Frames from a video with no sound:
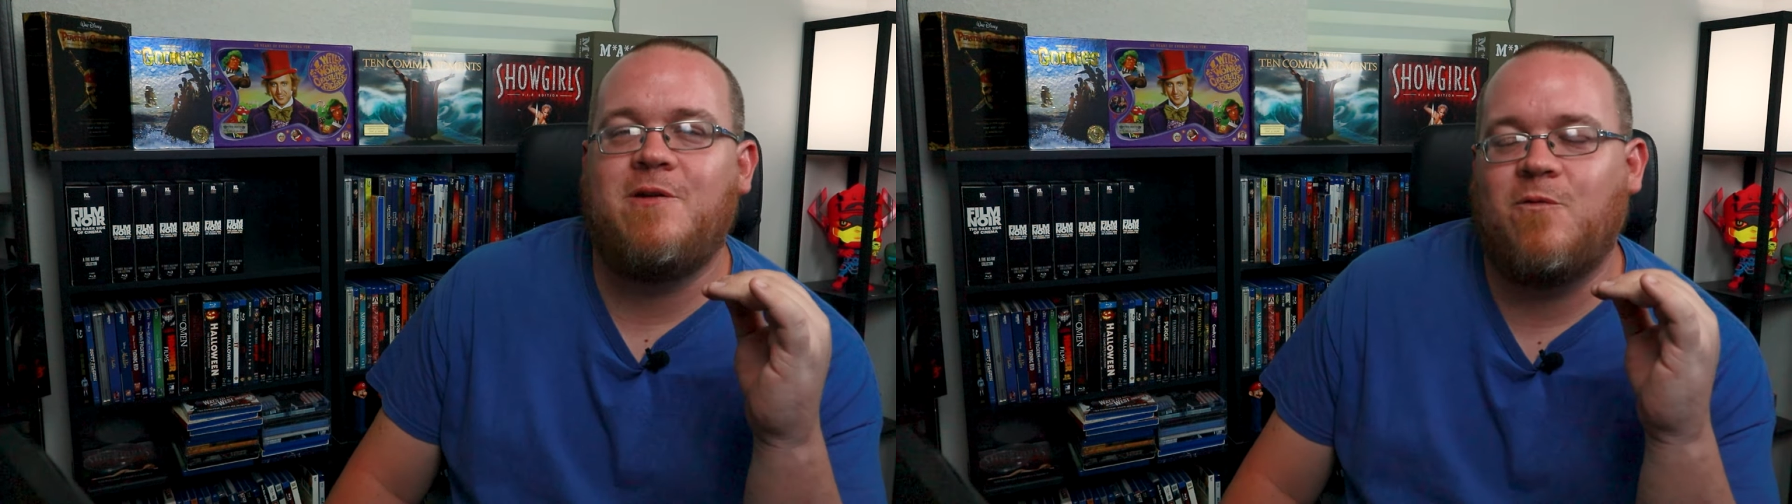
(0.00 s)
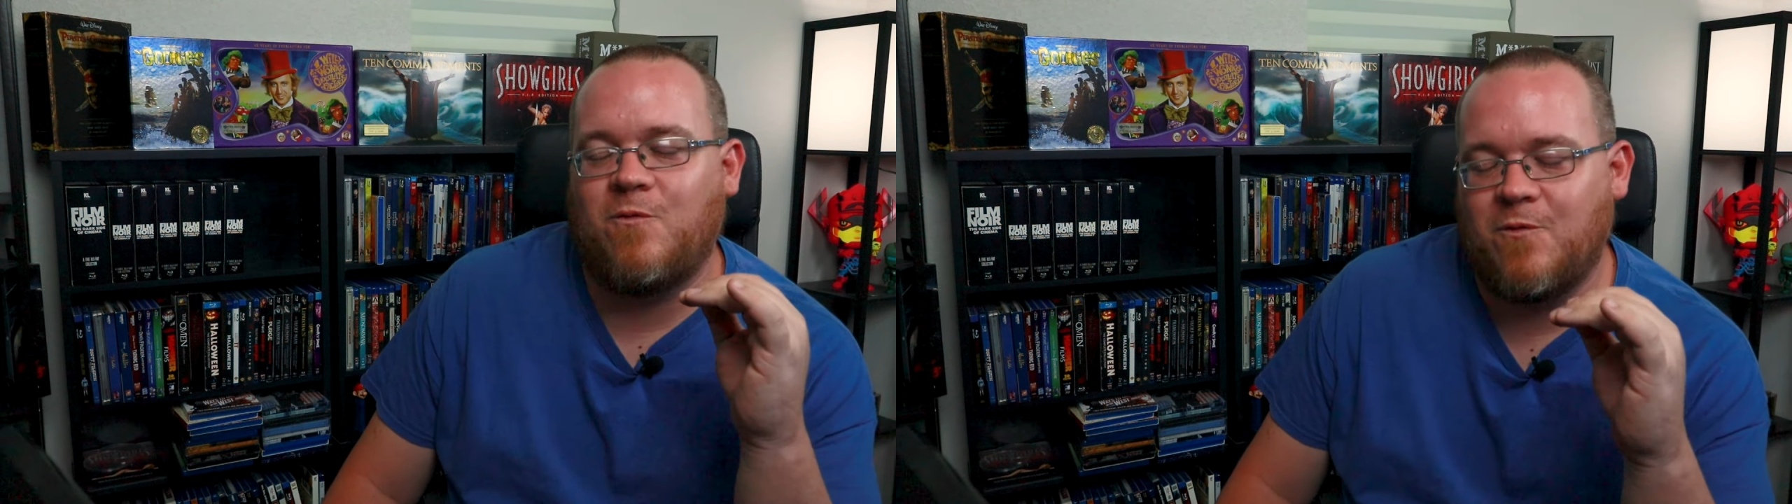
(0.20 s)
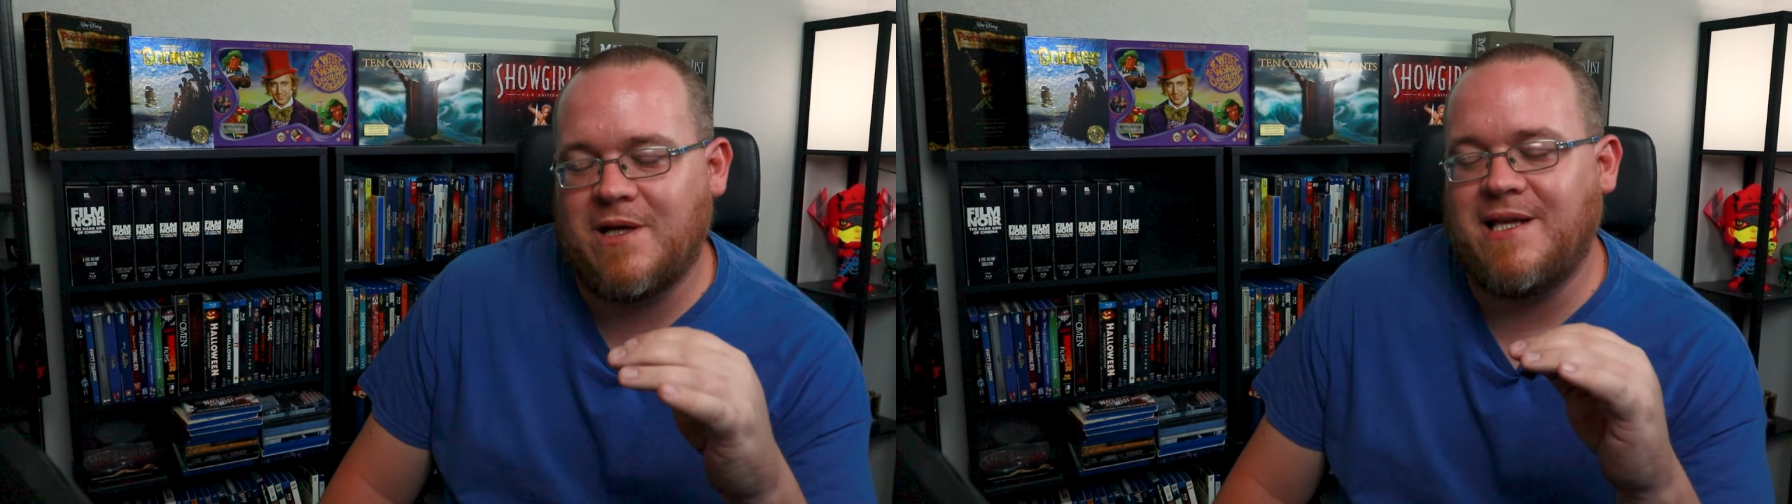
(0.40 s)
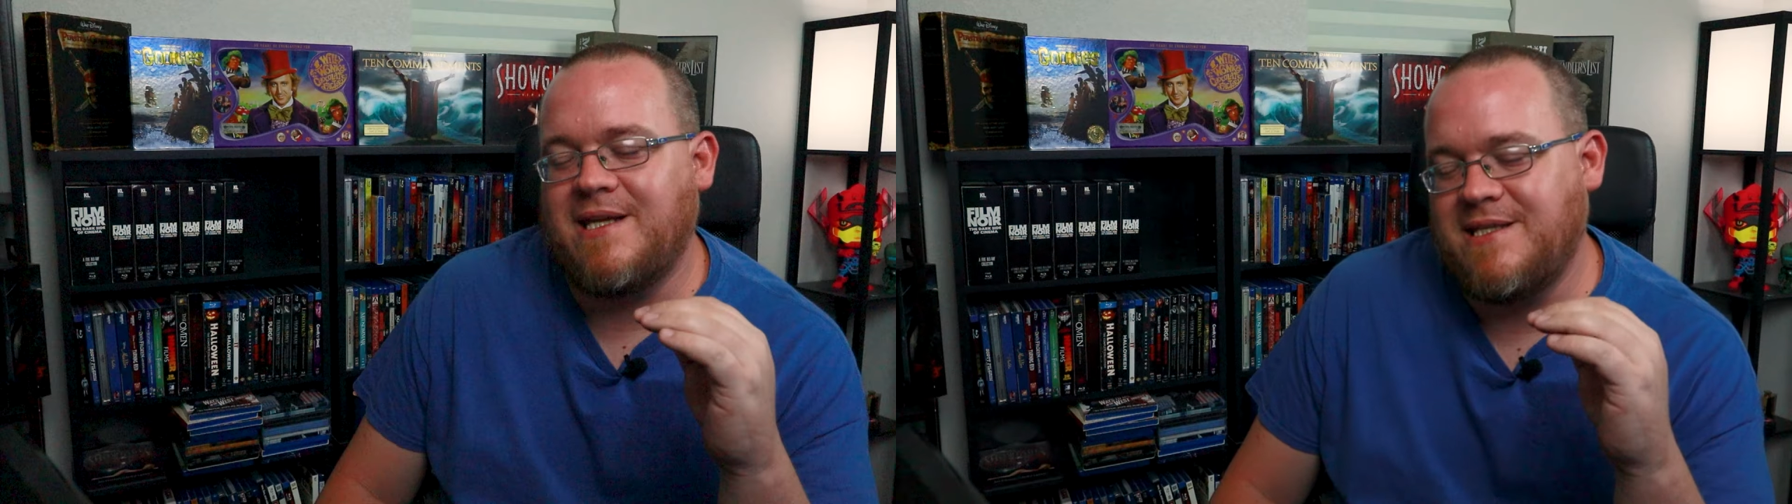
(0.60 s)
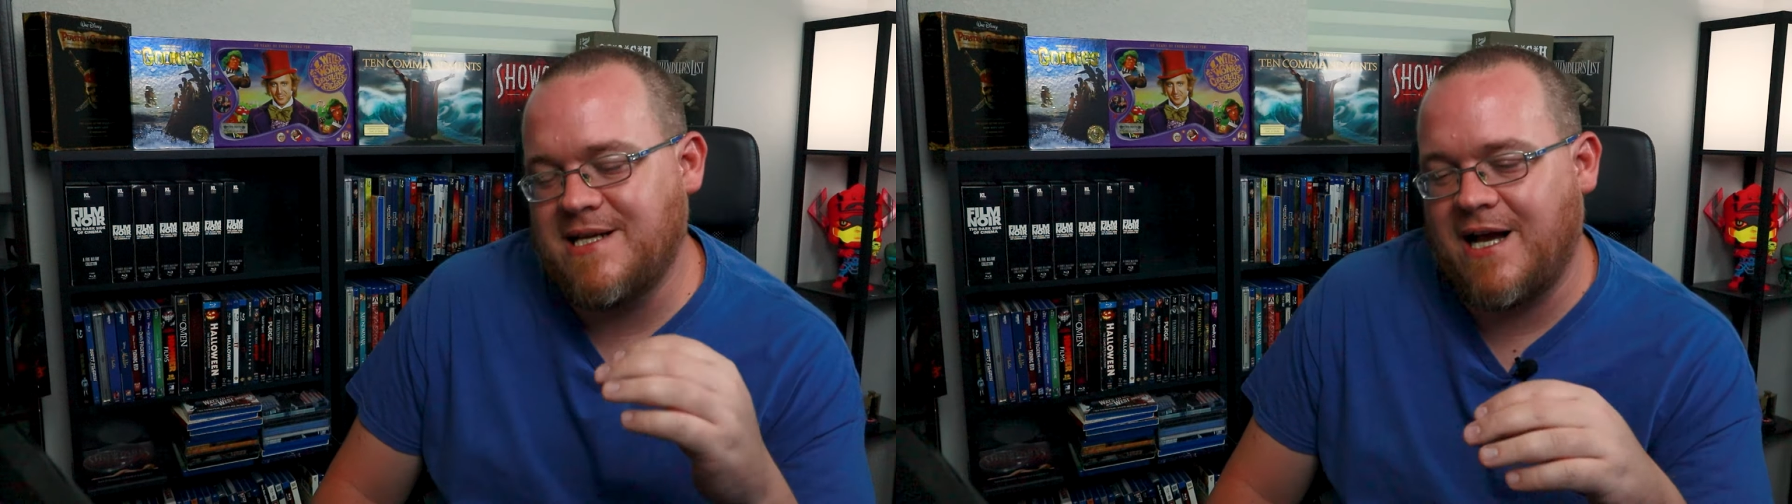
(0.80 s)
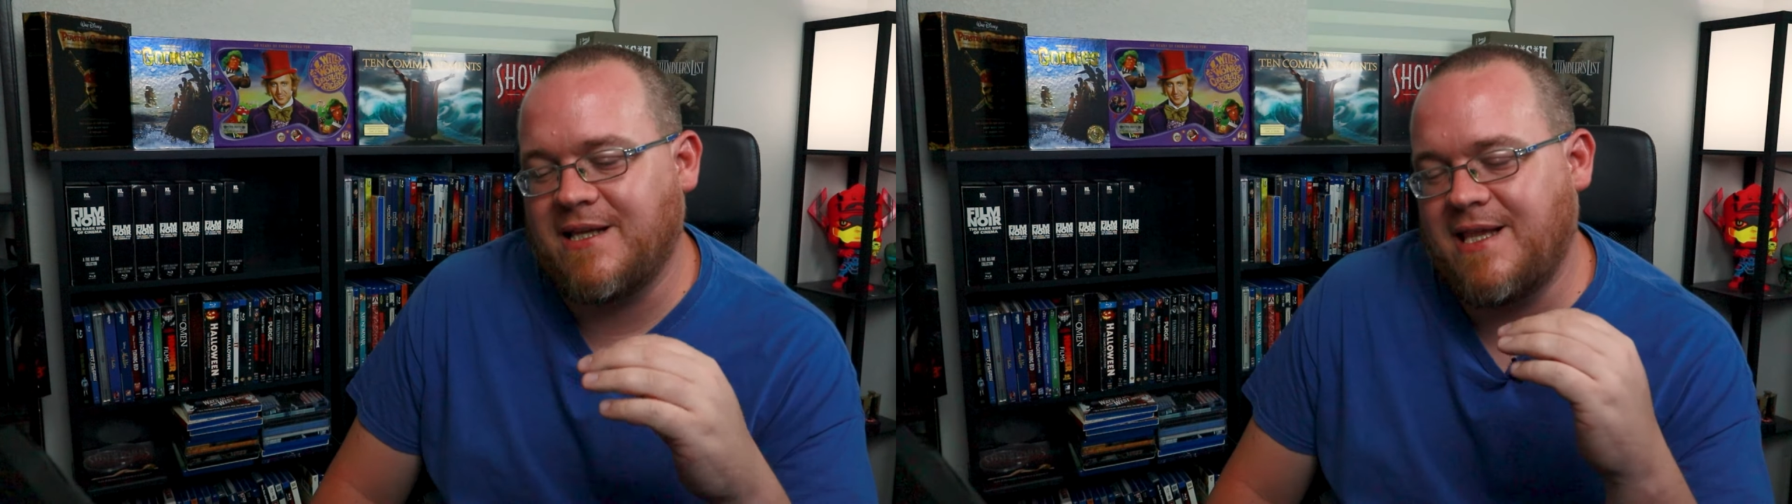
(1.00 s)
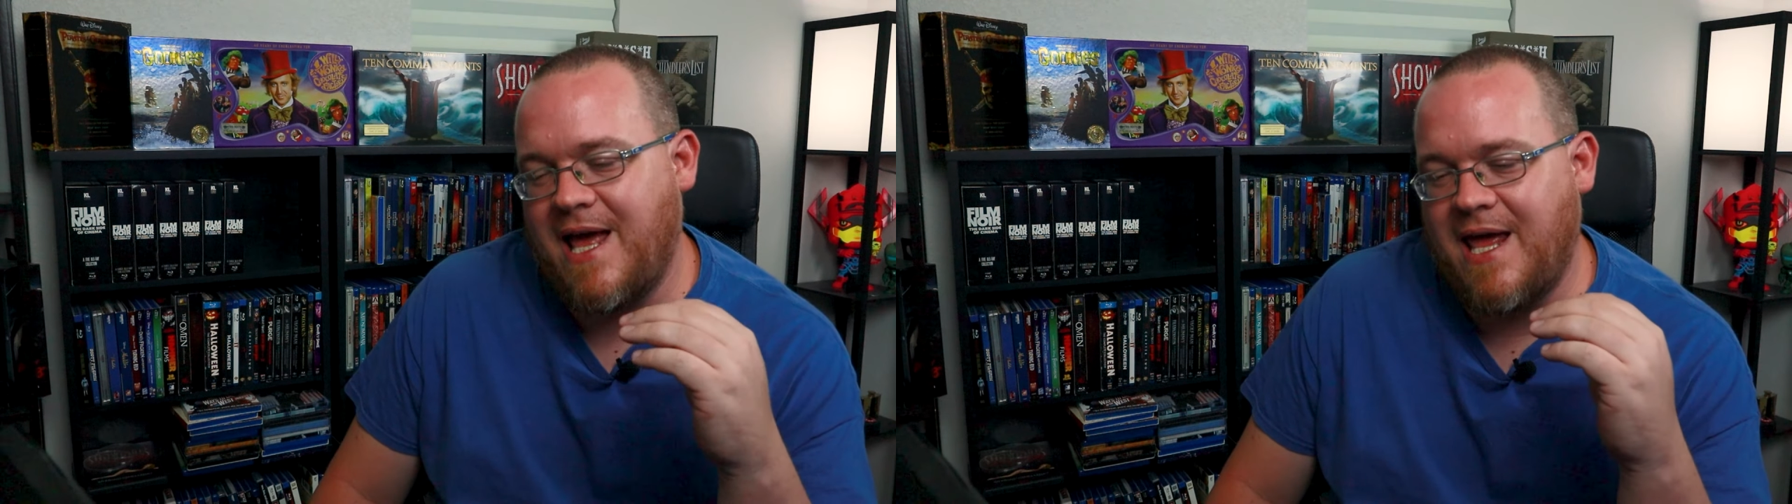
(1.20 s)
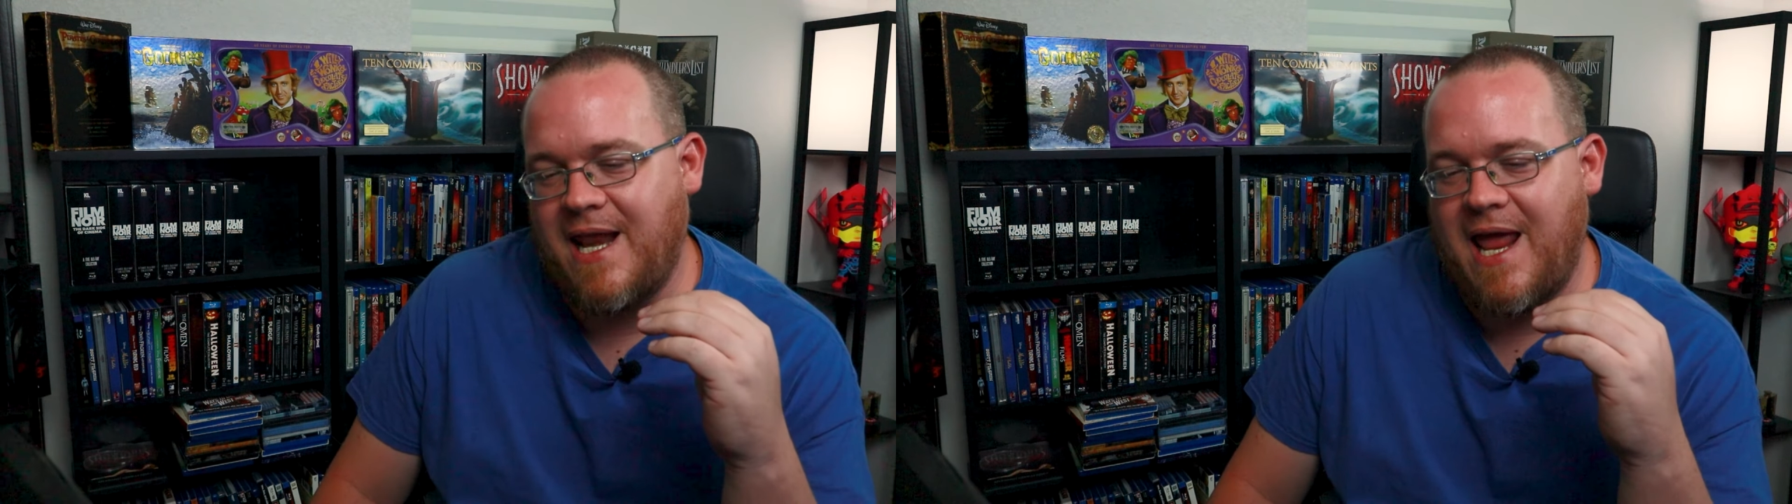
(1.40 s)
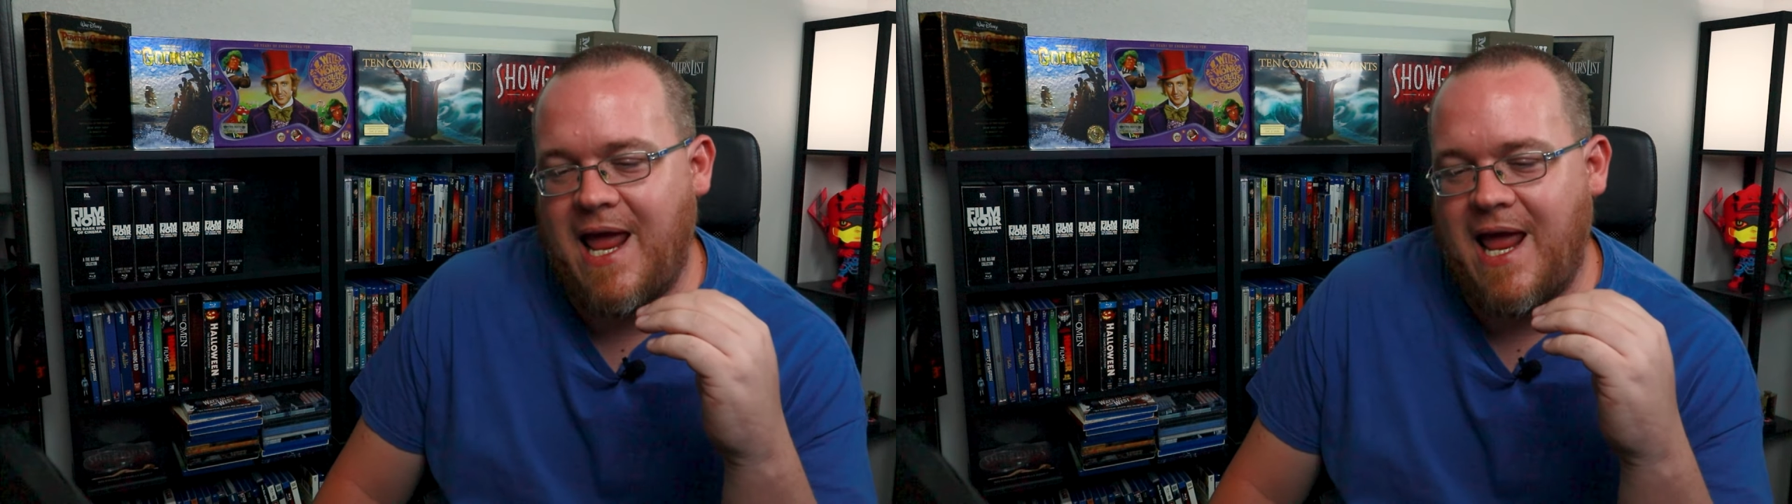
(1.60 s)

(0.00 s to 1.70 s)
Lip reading: really dug that,